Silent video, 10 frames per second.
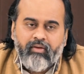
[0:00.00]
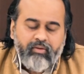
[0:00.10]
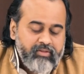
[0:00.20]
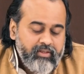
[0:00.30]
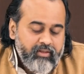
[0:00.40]

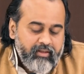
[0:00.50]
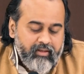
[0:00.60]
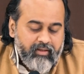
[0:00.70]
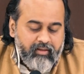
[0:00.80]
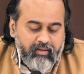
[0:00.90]
You see,
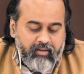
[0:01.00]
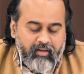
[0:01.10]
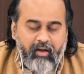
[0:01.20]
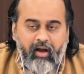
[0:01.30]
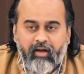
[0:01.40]

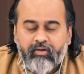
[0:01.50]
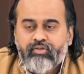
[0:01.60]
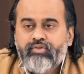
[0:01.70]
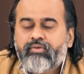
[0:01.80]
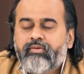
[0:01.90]

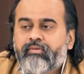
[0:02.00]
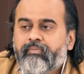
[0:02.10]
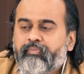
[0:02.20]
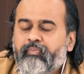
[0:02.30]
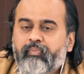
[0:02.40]

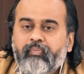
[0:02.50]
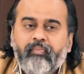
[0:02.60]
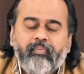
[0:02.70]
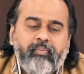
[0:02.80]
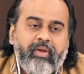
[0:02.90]
Arjun
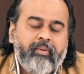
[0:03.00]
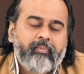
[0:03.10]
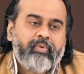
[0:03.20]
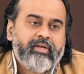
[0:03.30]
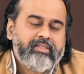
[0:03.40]

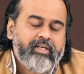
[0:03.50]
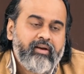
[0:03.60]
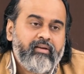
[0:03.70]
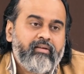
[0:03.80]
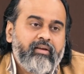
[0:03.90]
being
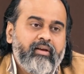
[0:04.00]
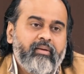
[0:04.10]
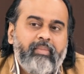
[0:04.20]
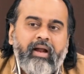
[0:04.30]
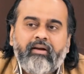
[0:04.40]
present in
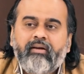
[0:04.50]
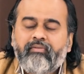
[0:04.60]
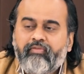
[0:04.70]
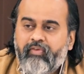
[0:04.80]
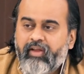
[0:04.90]
a
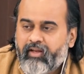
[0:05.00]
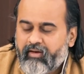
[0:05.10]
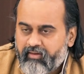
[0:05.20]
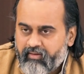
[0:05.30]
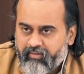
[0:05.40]

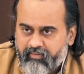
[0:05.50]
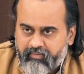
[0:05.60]
battlefield